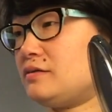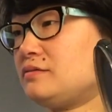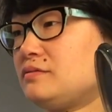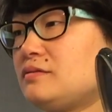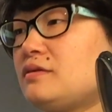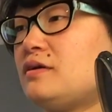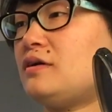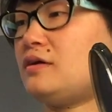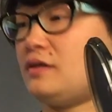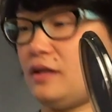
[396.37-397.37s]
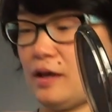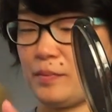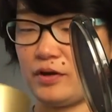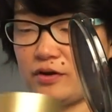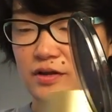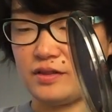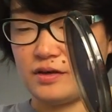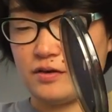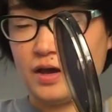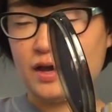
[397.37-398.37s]
a napkin or
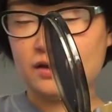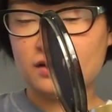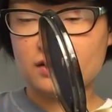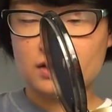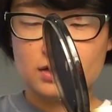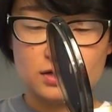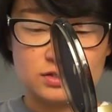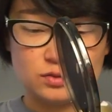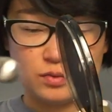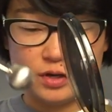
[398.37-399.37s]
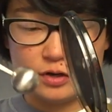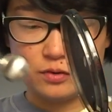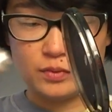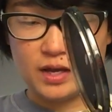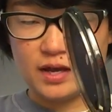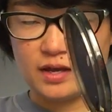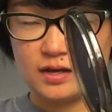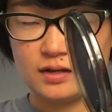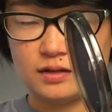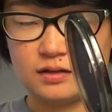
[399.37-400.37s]
anything. Okay, so here we
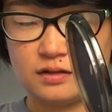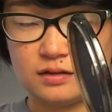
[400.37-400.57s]
add,